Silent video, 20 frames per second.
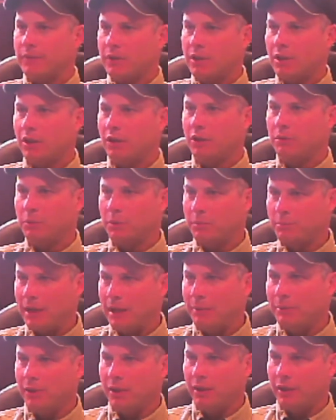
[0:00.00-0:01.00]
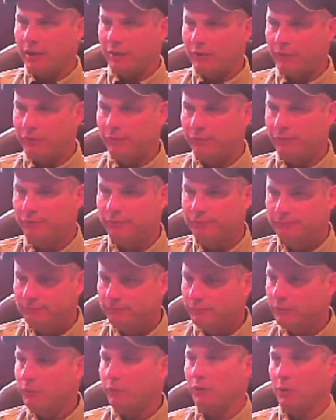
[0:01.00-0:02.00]
We're probably going to have
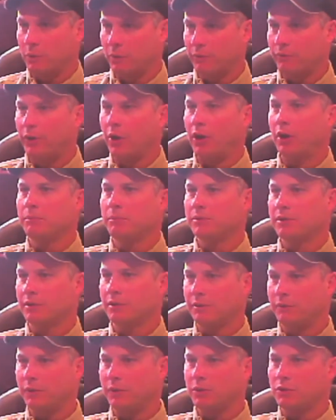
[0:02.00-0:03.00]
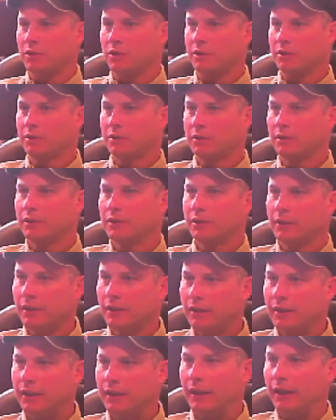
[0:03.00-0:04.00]
fewer farms in the future,
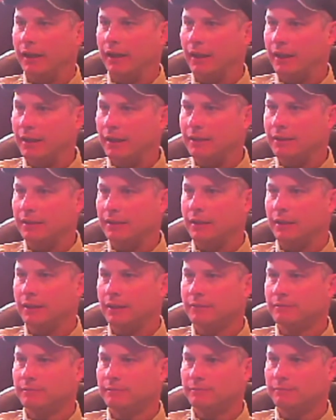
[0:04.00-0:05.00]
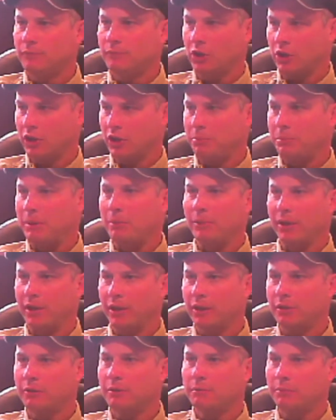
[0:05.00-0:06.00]
and they're going to be
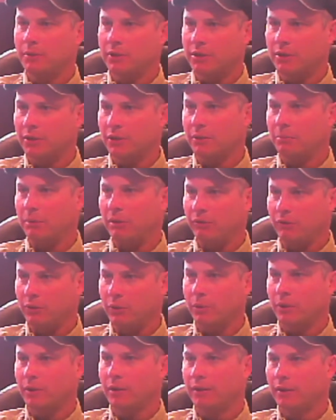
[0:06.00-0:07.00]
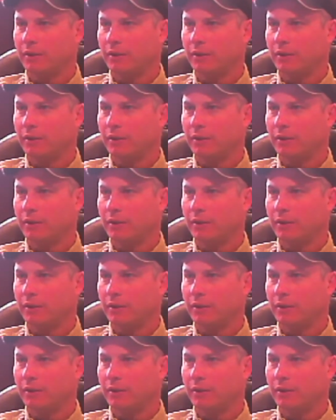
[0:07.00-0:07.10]
bigger, but they're going to be fewer.